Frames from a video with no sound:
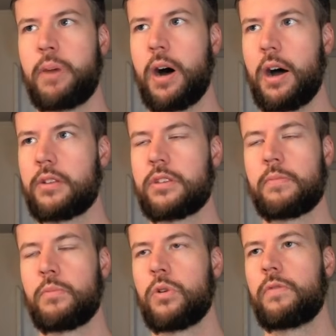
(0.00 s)
parts
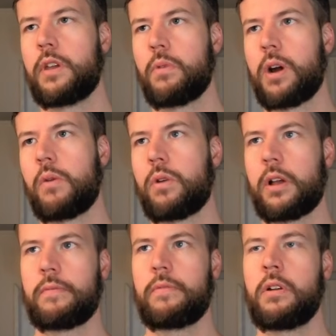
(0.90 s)
of the movie where I
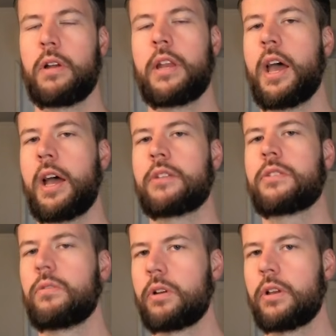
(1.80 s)
want to,
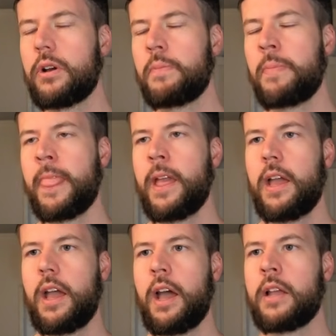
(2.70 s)
enhance the audio.
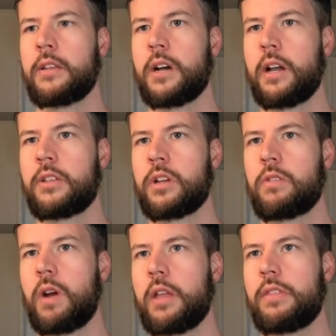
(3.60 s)
And it's a
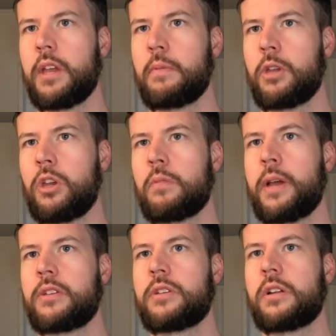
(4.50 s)
great thing. But you can
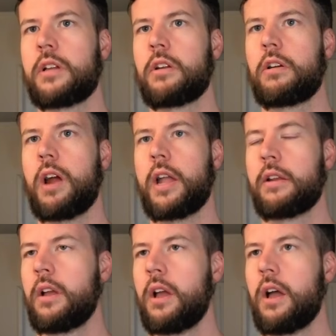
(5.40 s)
basically
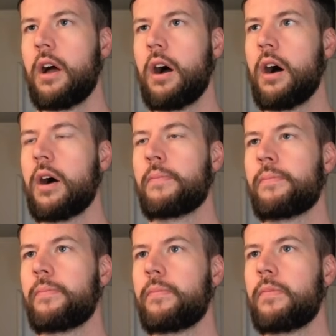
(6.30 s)
create,
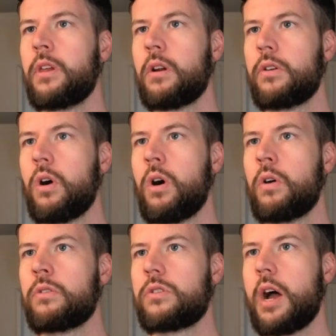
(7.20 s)
your
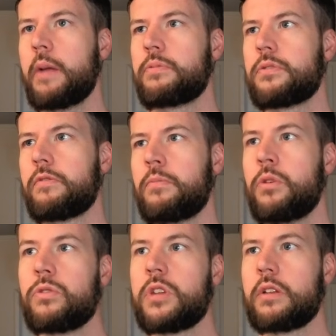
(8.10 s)
own types of
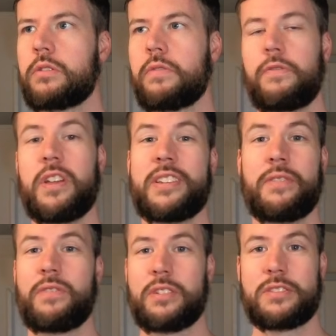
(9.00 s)
music to fit
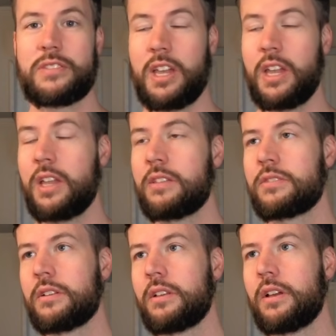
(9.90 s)
different
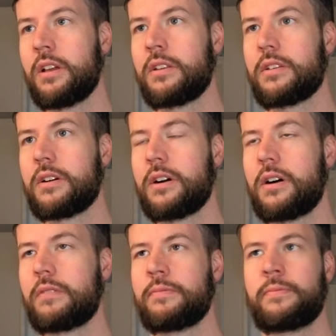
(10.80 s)
scenes, and
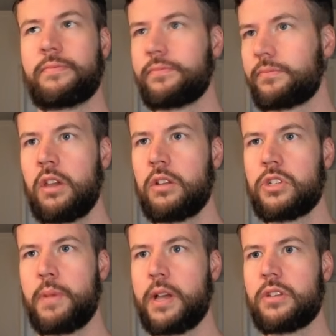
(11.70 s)
you can
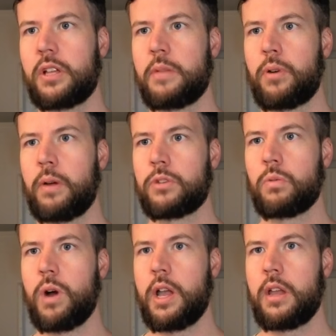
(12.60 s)
just basically prompt
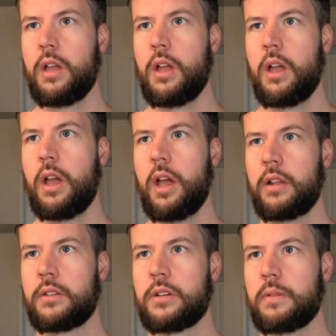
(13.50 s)
away
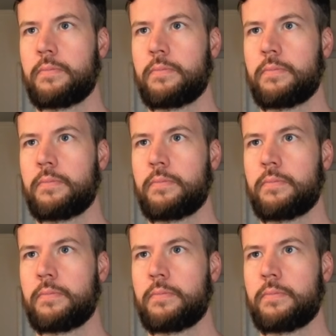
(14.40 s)
and